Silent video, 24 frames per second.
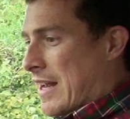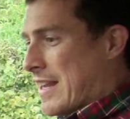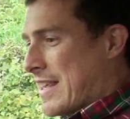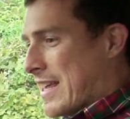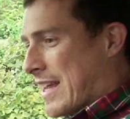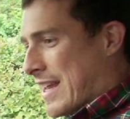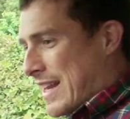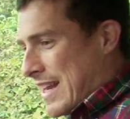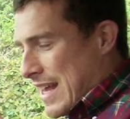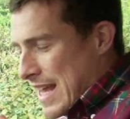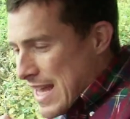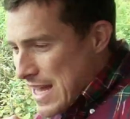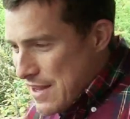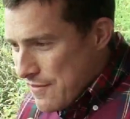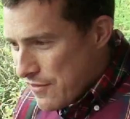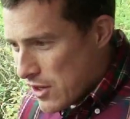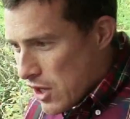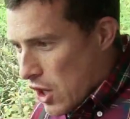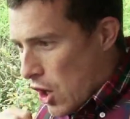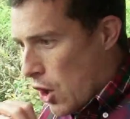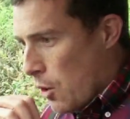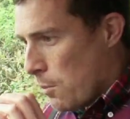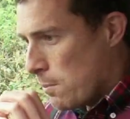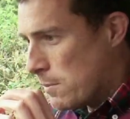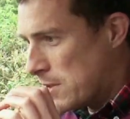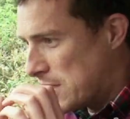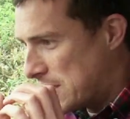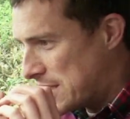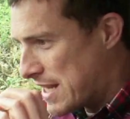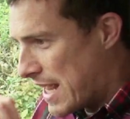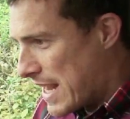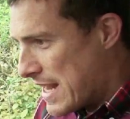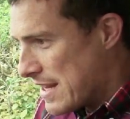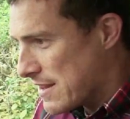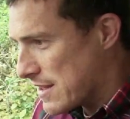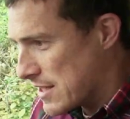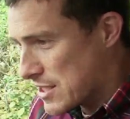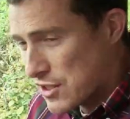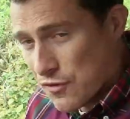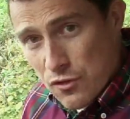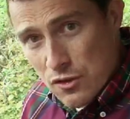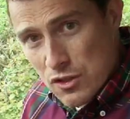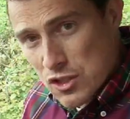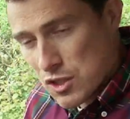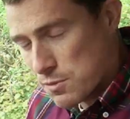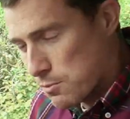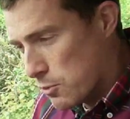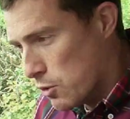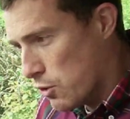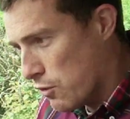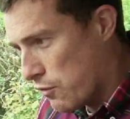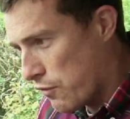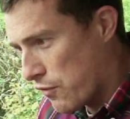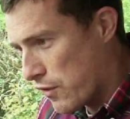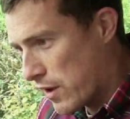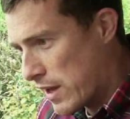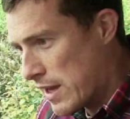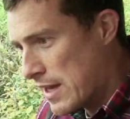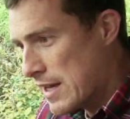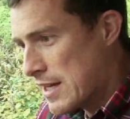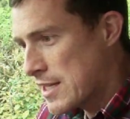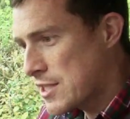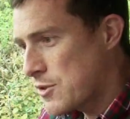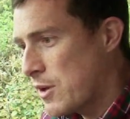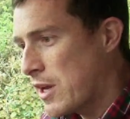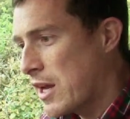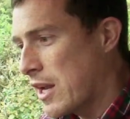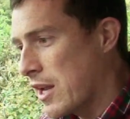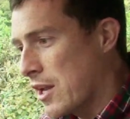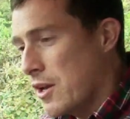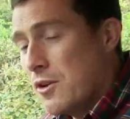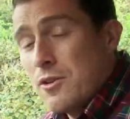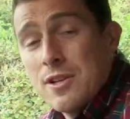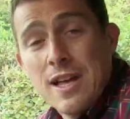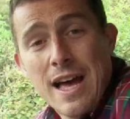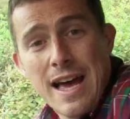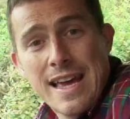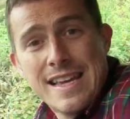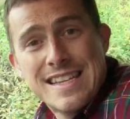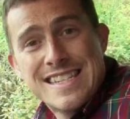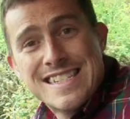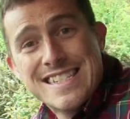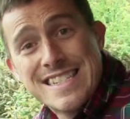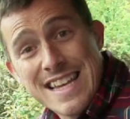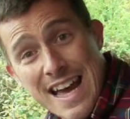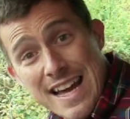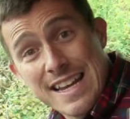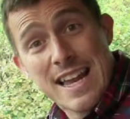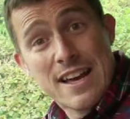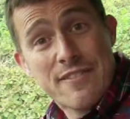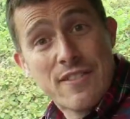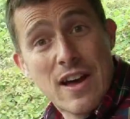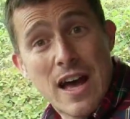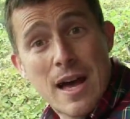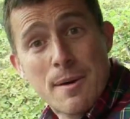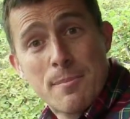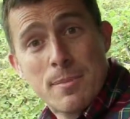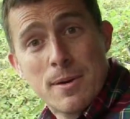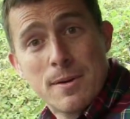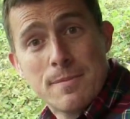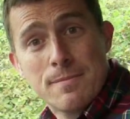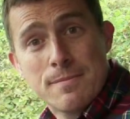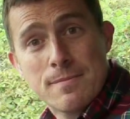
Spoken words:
And you can even update this for a small fee to include a sat-nav app.